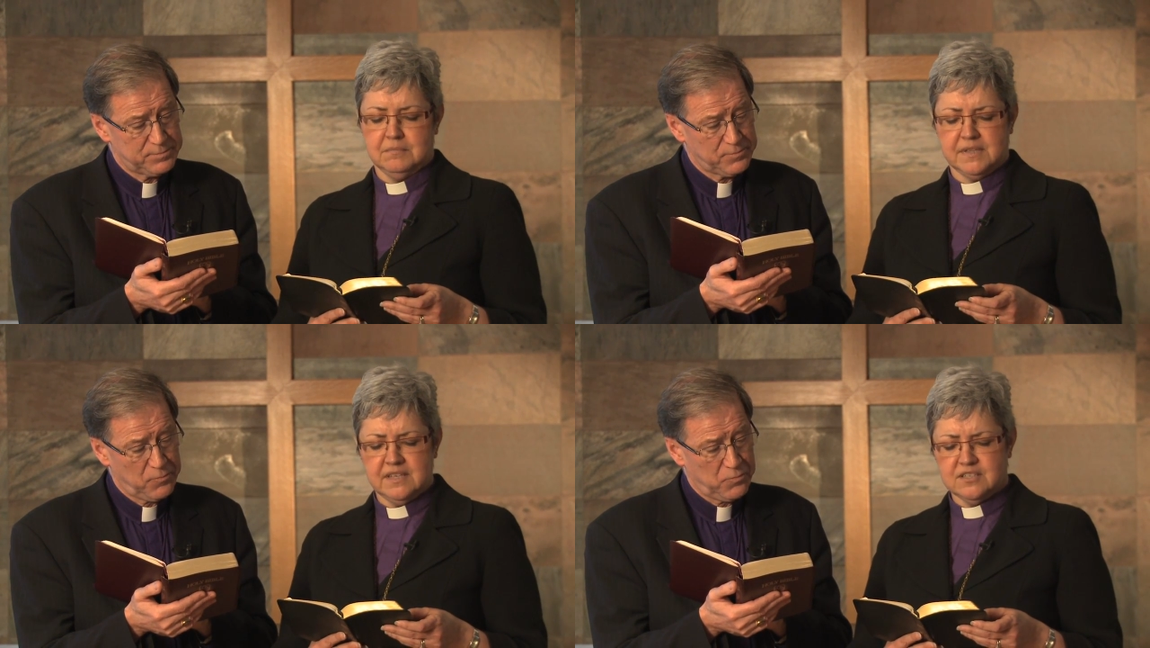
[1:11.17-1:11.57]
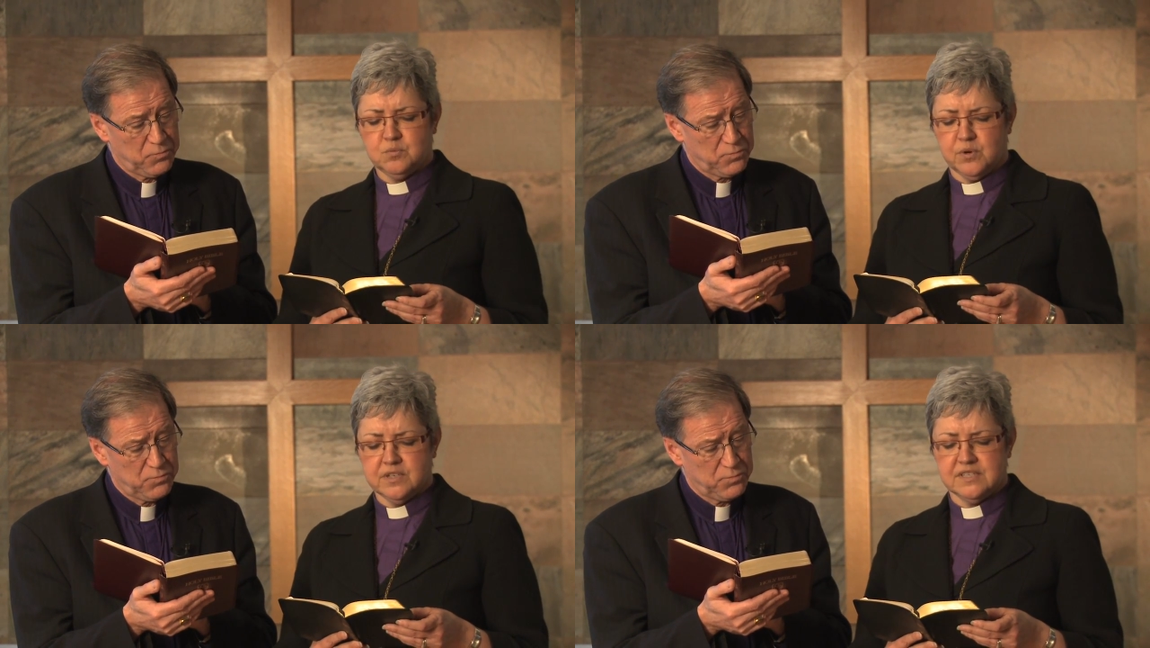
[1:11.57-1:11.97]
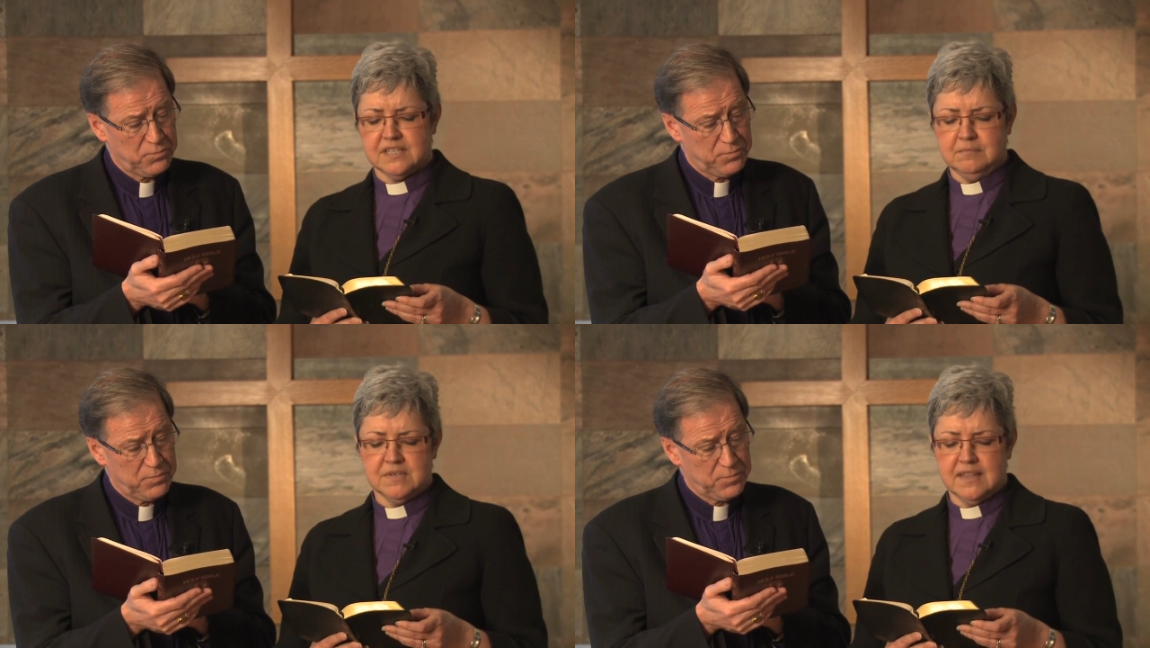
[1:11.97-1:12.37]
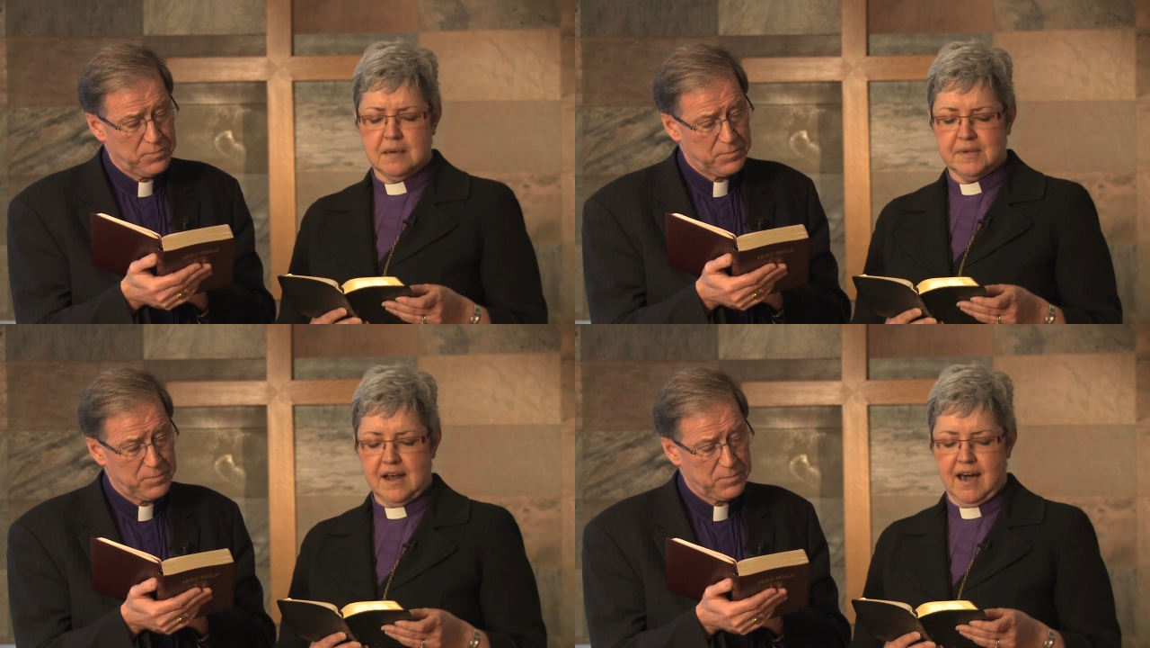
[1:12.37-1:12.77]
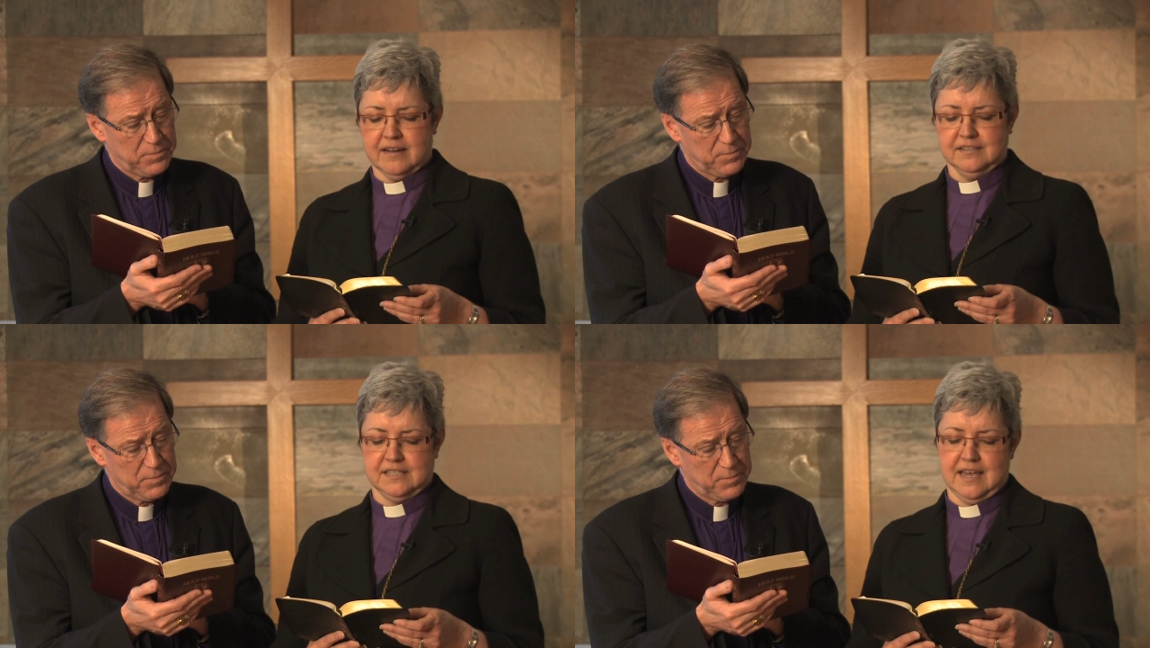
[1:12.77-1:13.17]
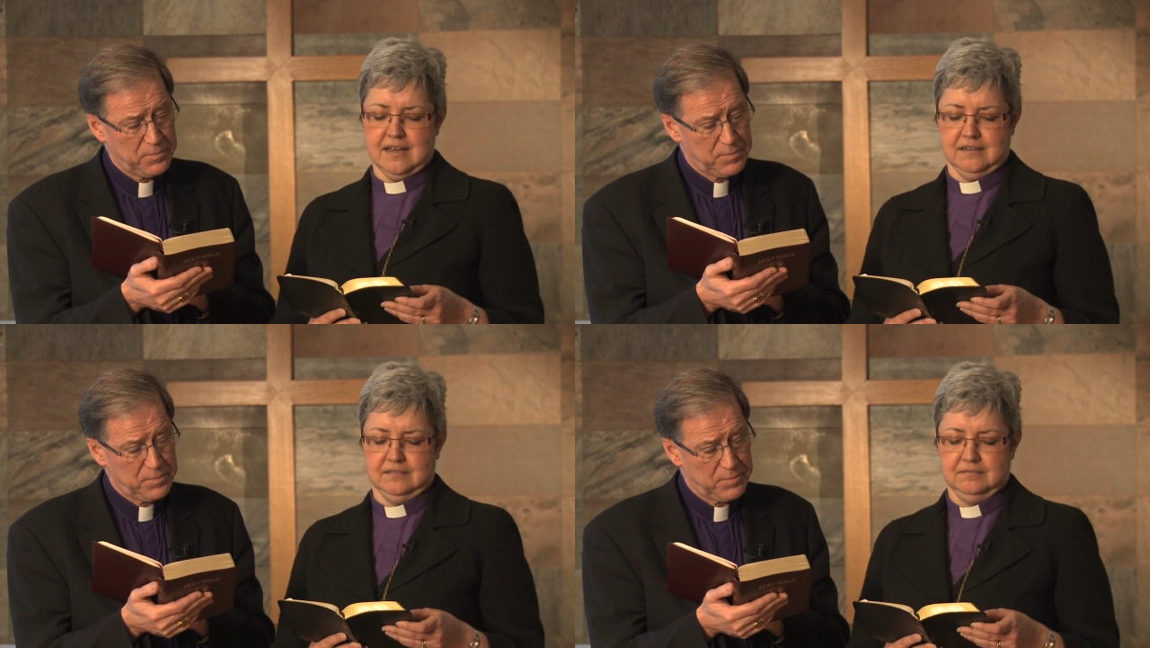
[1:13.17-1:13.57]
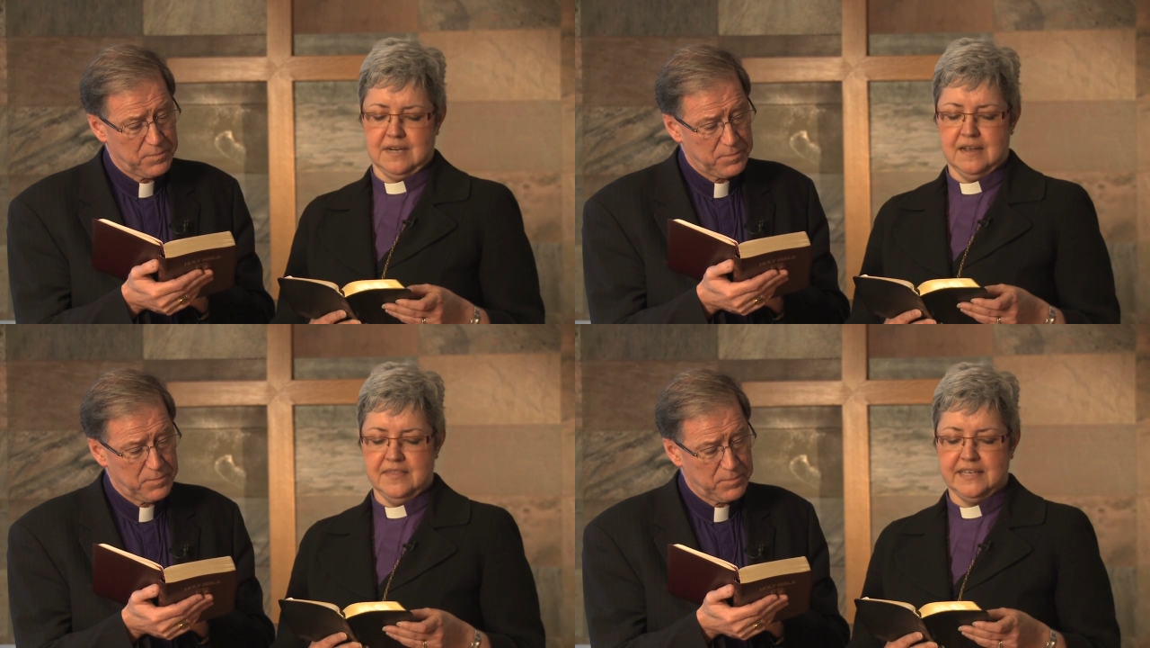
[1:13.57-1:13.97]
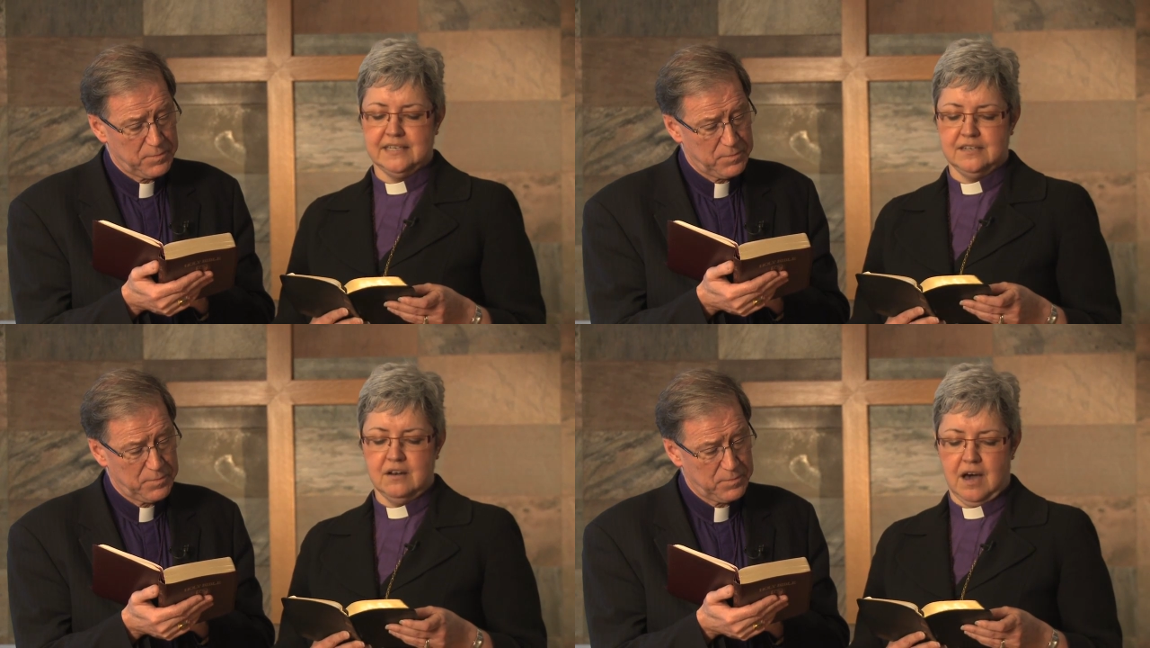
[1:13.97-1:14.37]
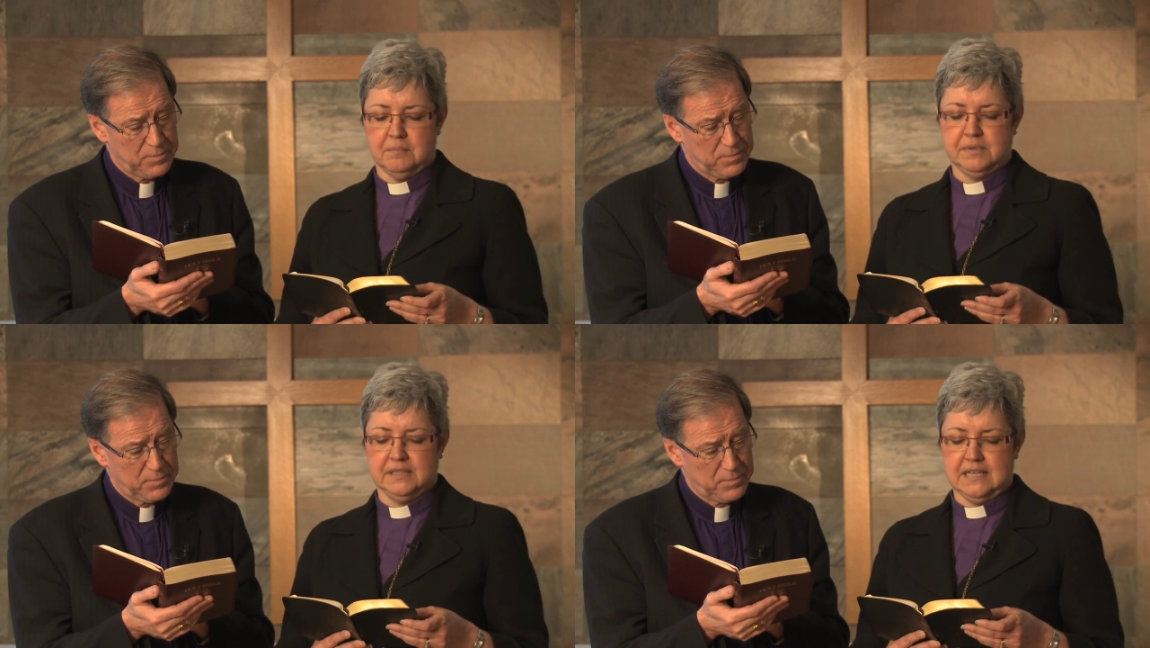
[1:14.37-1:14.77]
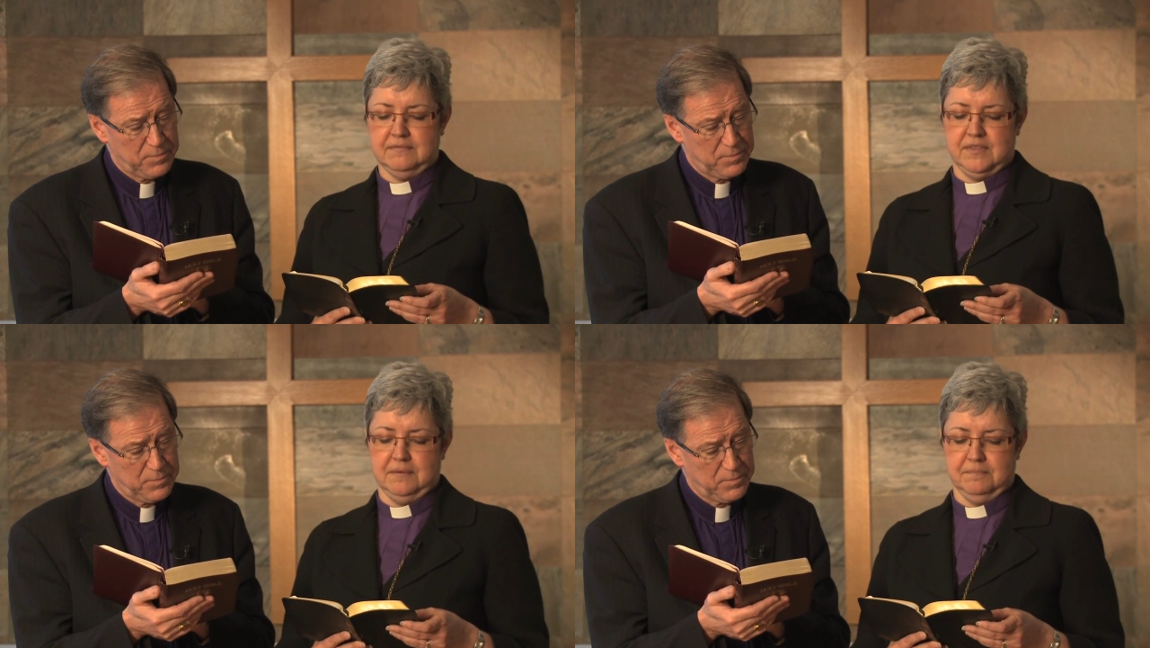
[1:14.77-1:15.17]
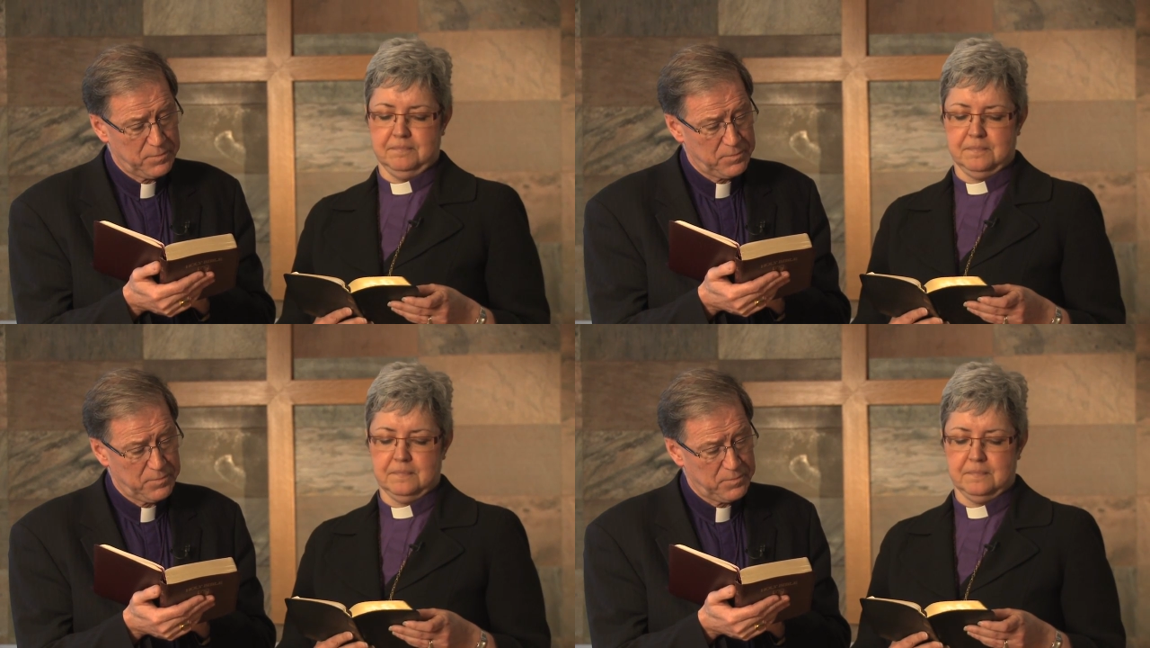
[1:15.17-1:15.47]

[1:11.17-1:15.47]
Speaker 1: But these words seemed to them an idle tale, and they did not believe them.